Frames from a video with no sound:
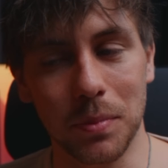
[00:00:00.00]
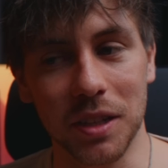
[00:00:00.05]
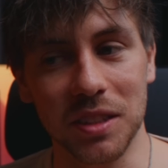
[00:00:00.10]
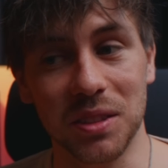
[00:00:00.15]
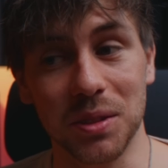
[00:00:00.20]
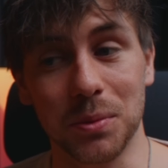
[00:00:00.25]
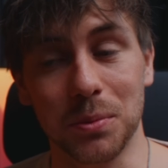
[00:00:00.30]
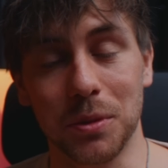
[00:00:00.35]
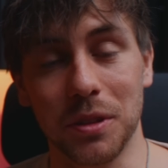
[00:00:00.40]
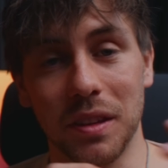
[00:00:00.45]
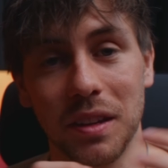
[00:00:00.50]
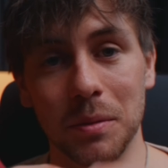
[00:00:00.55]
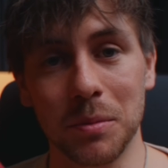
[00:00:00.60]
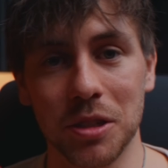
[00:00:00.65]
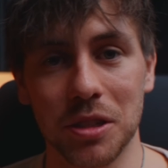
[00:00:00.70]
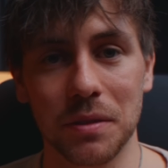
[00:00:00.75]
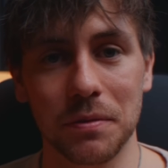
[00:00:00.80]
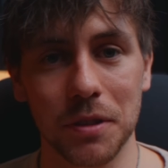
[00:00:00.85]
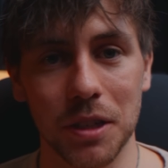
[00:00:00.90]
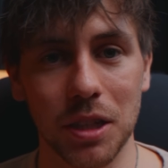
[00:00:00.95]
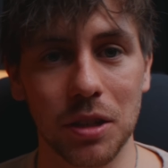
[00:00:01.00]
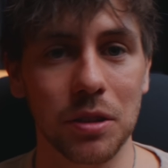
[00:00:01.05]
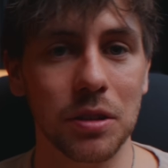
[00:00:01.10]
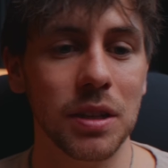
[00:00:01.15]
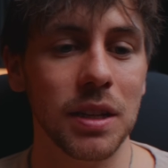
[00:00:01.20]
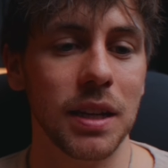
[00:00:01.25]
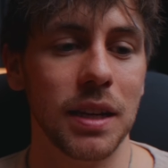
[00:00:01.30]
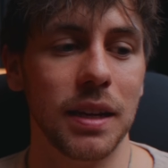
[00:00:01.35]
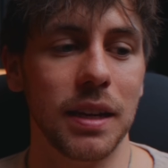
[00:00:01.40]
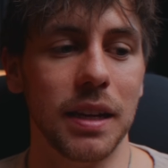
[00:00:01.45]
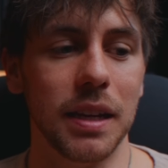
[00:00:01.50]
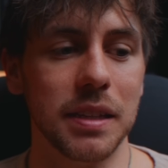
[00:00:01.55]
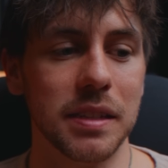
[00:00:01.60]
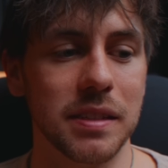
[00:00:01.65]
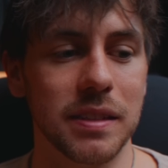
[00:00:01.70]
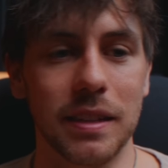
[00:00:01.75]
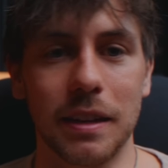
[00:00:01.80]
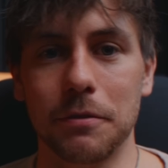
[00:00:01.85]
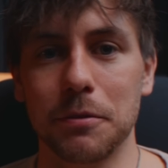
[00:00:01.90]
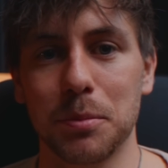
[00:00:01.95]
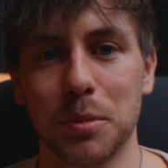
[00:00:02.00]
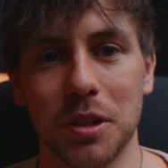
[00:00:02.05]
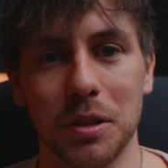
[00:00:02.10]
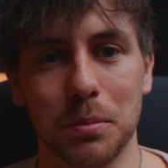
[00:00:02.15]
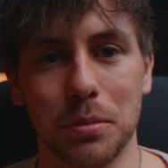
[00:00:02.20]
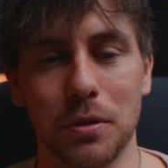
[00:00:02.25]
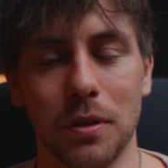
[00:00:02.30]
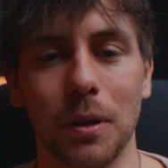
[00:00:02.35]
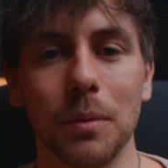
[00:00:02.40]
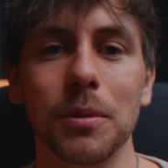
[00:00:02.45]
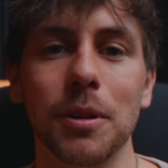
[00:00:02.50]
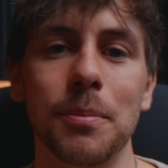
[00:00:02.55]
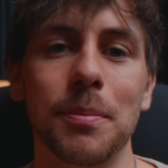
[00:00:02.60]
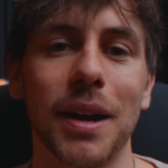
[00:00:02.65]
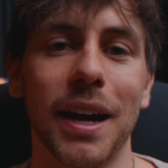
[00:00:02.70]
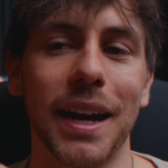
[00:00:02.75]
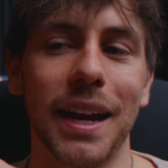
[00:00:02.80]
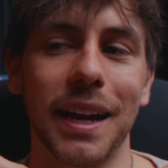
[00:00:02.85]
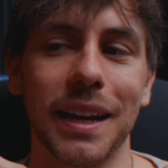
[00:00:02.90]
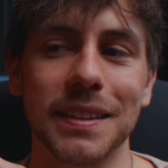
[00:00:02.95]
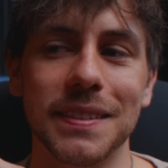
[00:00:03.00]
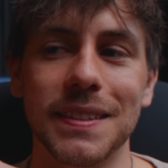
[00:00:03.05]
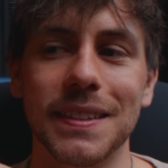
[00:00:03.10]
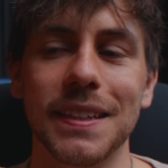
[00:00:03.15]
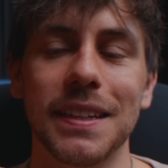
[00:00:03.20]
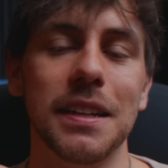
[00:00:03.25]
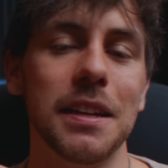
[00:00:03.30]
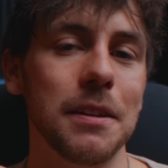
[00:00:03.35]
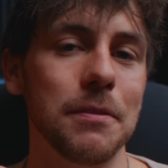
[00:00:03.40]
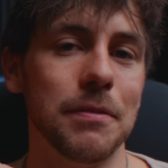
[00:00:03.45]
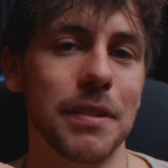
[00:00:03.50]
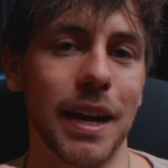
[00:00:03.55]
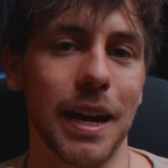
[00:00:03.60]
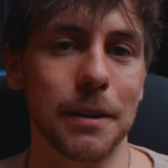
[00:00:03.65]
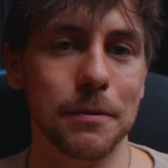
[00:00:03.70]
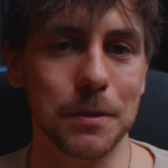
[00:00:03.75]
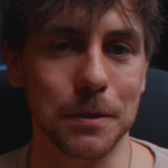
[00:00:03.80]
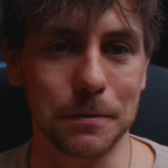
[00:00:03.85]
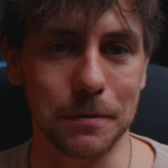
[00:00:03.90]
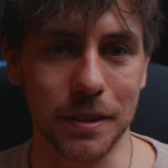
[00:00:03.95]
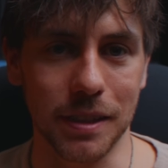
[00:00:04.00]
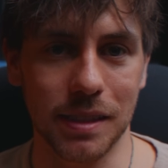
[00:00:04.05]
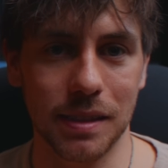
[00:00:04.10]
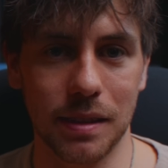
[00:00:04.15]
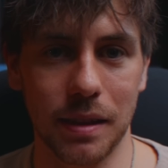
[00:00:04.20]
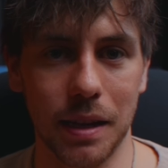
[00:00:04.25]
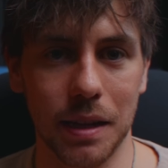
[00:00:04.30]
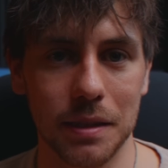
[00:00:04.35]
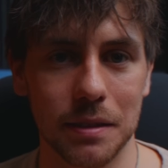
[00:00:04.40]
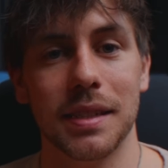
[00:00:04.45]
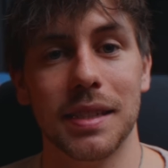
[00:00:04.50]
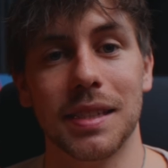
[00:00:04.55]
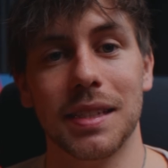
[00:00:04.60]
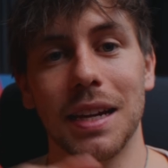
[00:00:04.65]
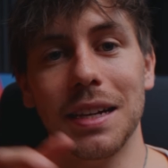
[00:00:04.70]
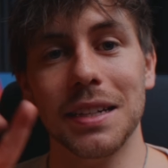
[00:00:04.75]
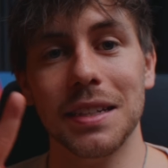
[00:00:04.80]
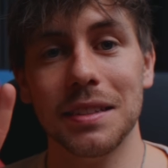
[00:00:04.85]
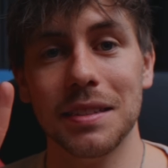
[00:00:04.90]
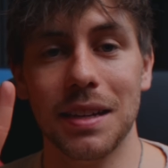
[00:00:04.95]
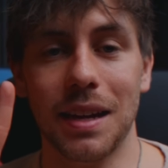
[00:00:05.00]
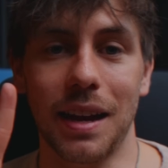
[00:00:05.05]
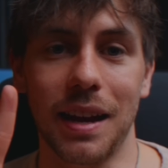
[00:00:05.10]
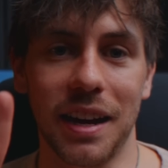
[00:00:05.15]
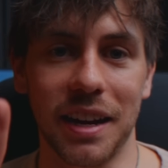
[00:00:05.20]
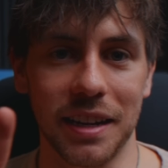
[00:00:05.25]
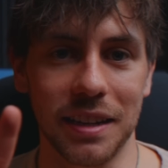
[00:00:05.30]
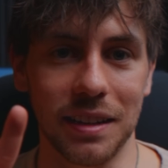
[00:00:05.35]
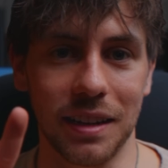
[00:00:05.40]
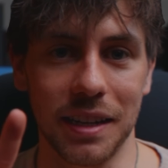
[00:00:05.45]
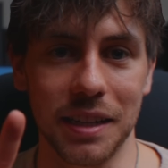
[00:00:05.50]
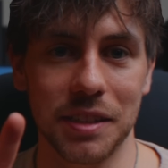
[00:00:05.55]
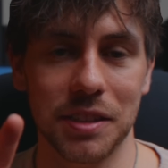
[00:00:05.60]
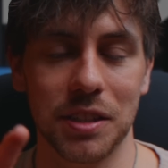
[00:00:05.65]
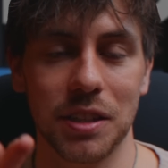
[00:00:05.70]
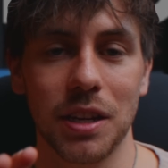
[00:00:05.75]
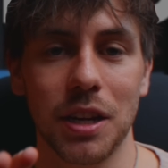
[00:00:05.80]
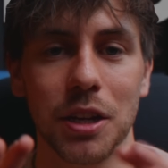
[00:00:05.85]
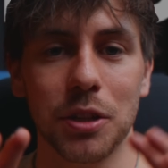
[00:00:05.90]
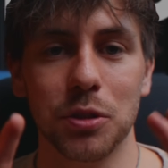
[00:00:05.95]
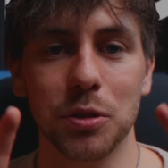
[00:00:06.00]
But with Imagen Video, it's never been a problem, and I didn't even have to fix that. Second, highlights.